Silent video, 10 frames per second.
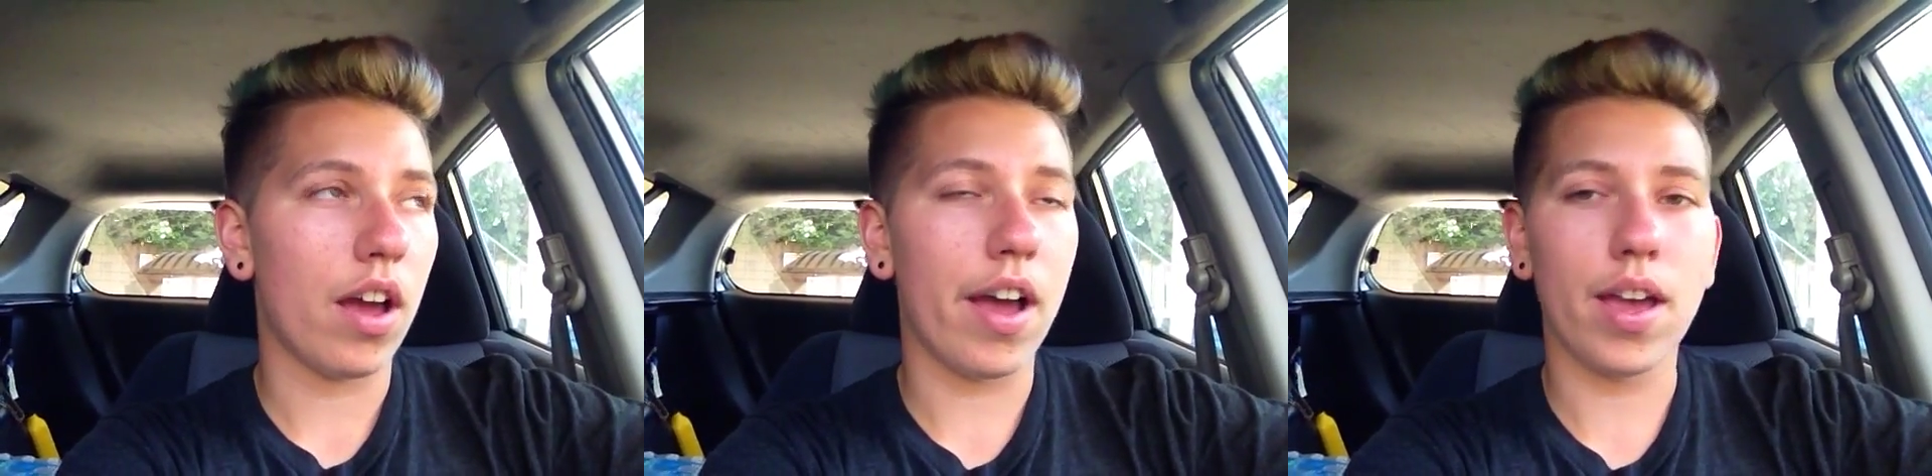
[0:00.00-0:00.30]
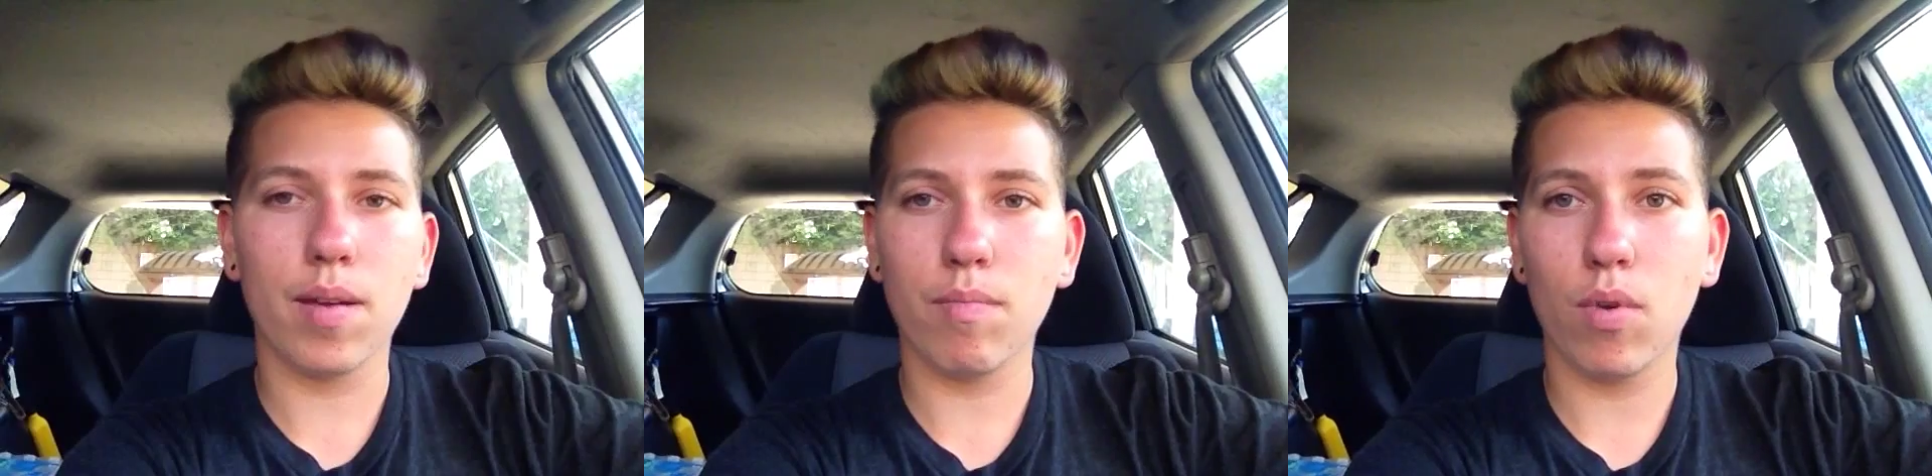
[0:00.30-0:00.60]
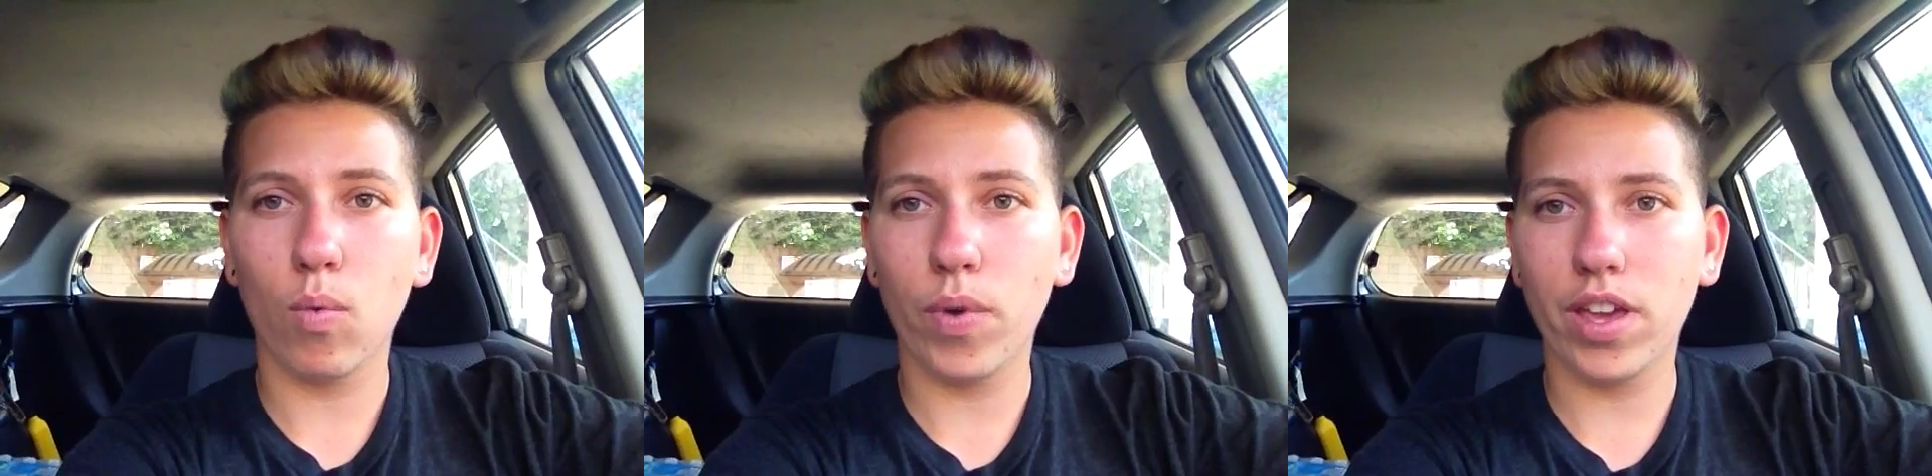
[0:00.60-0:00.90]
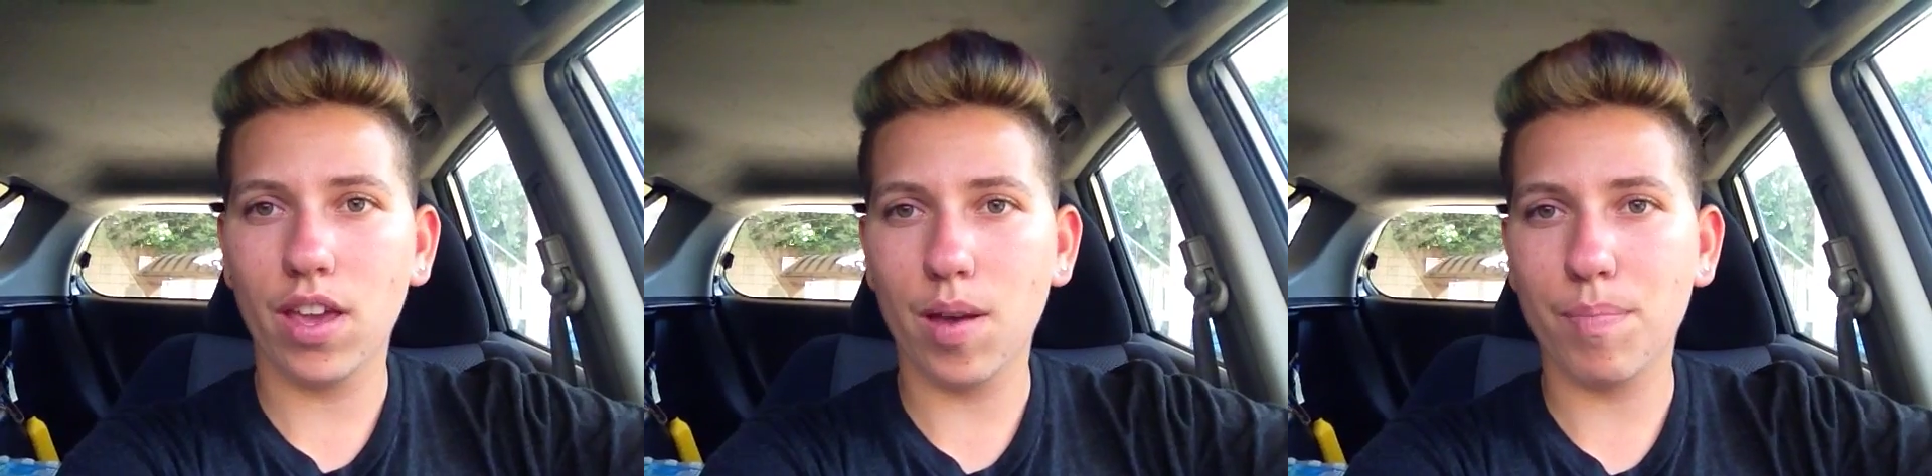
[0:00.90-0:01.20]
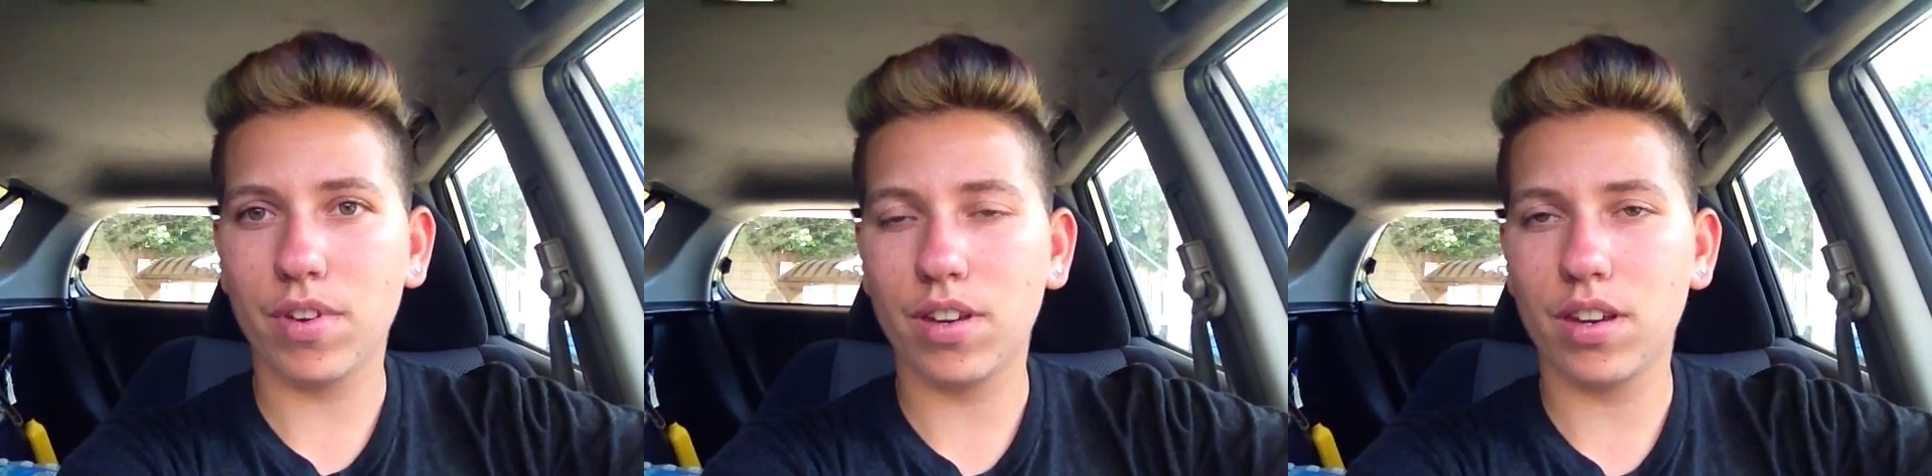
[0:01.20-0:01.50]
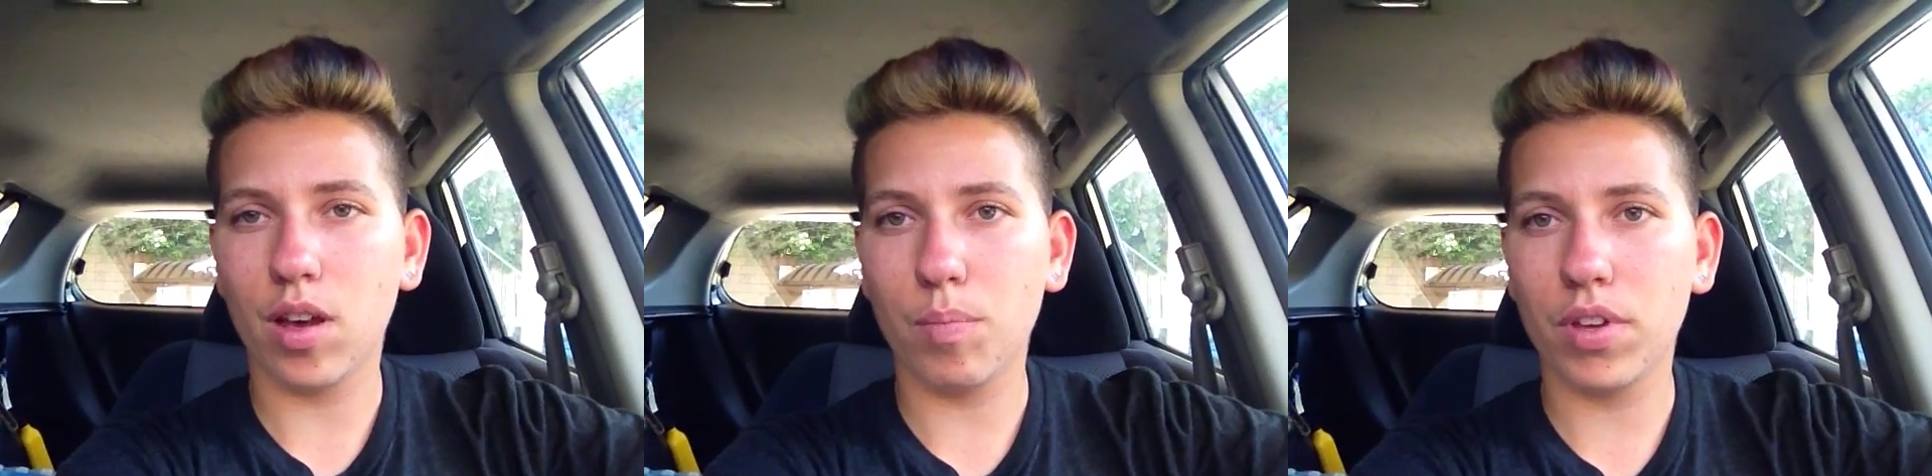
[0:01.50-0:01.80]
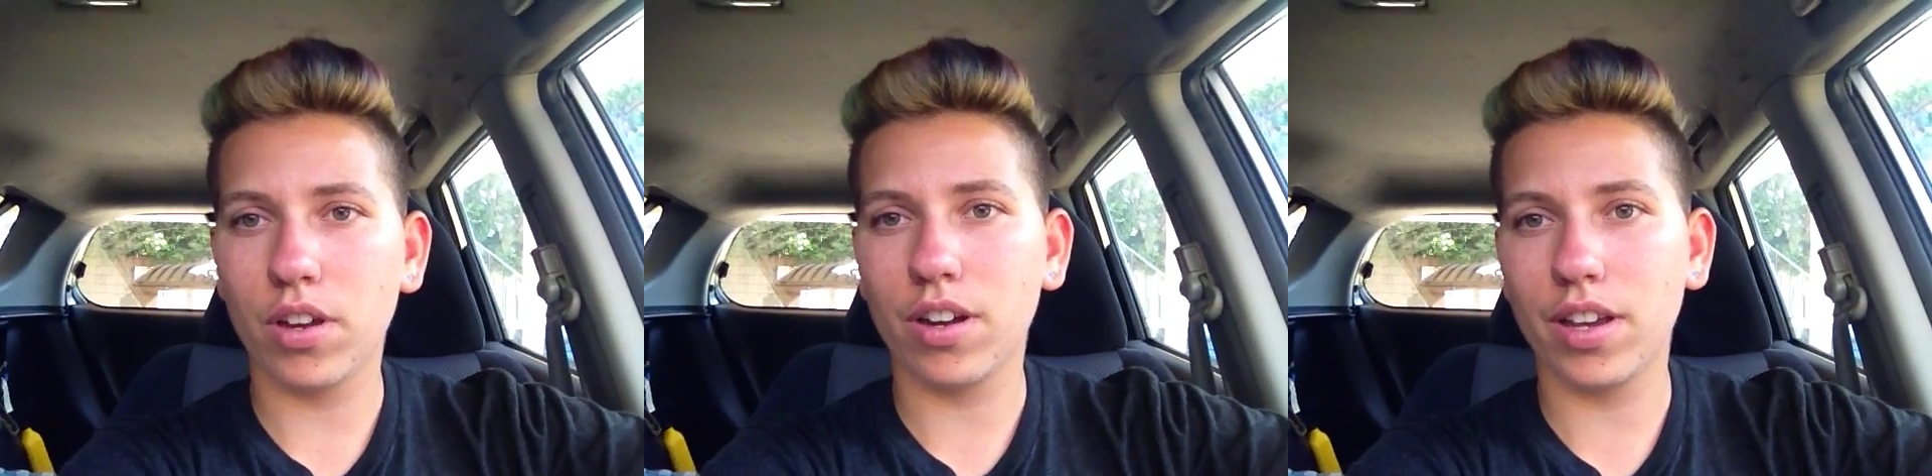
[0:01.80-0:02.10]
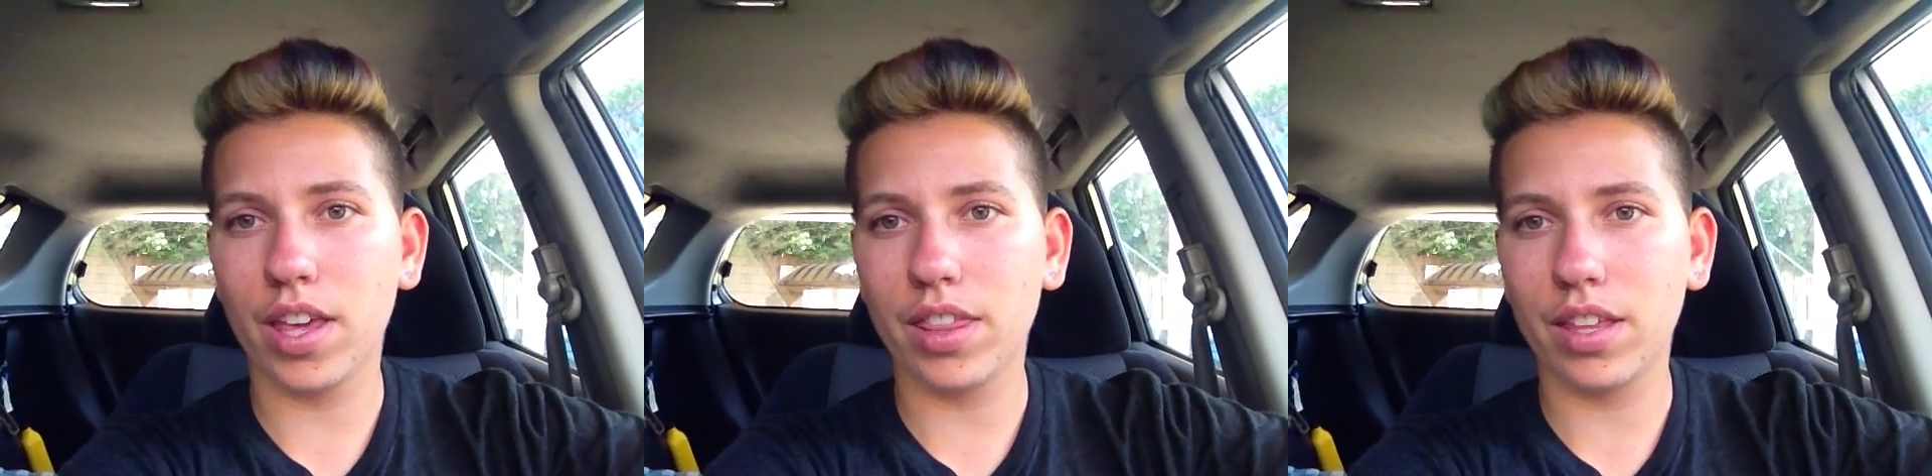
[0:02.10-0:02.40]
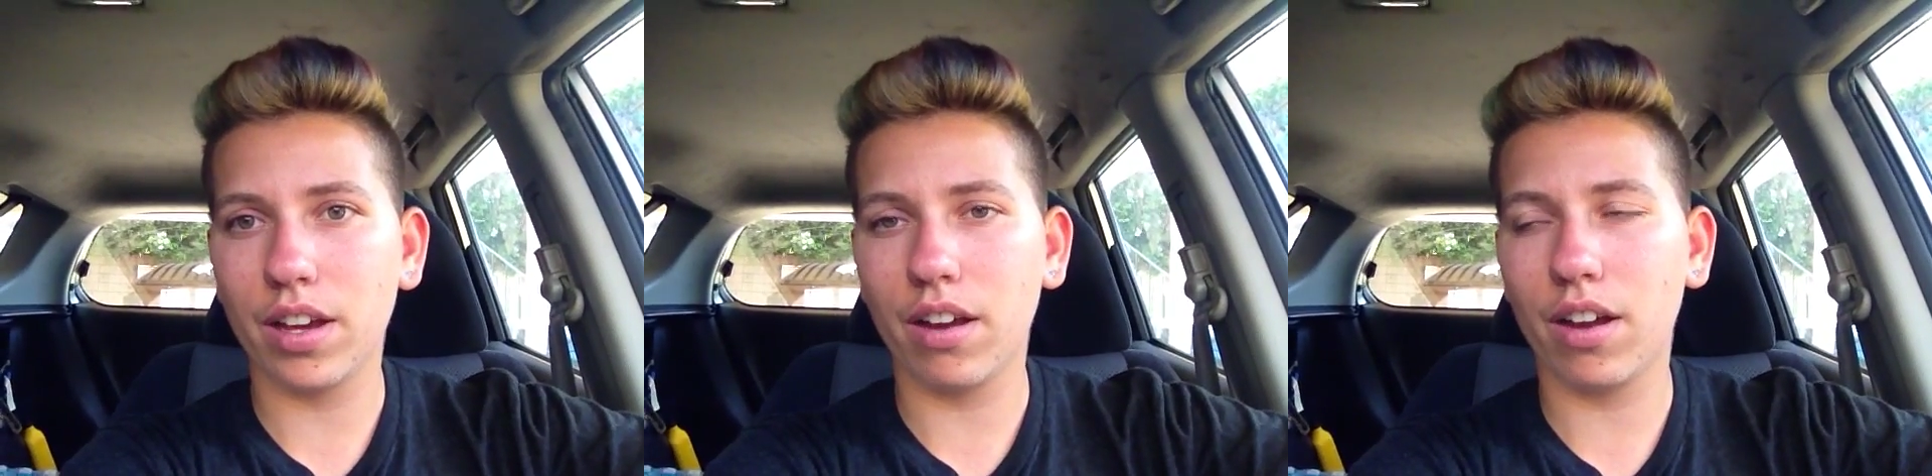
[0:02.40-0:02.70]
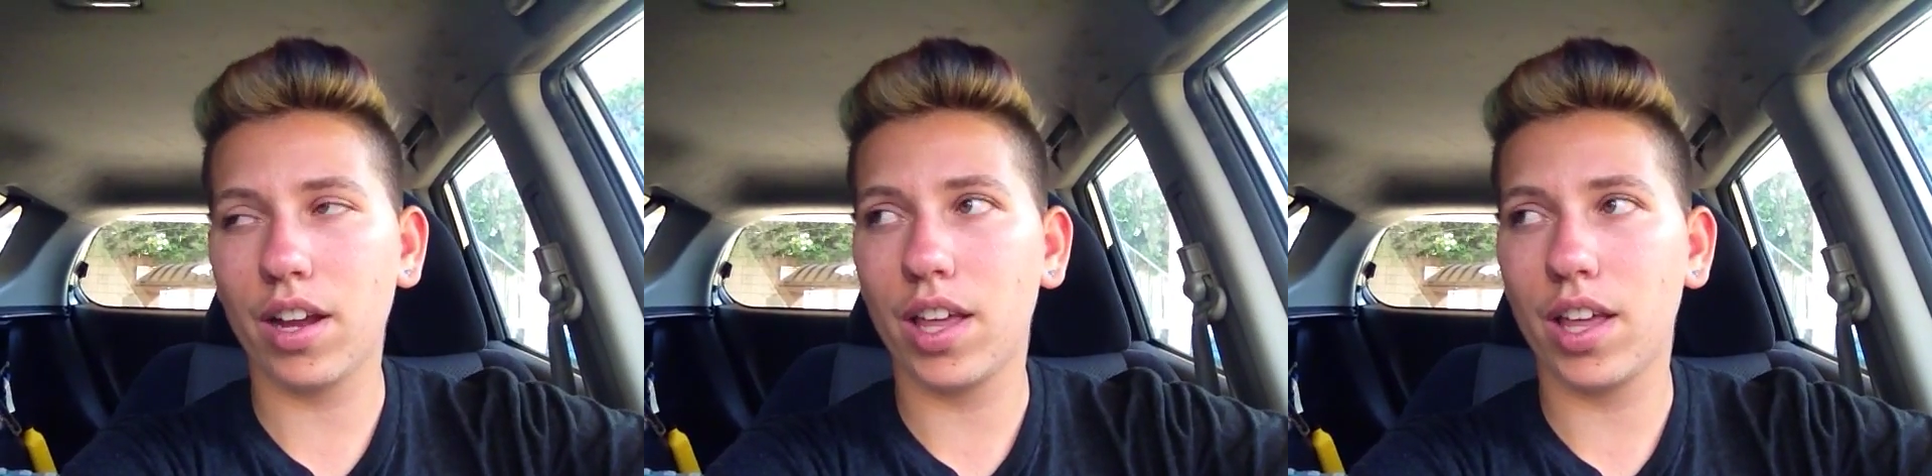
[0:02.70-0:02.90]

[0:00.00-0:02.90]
I'm waking up and helping her get there,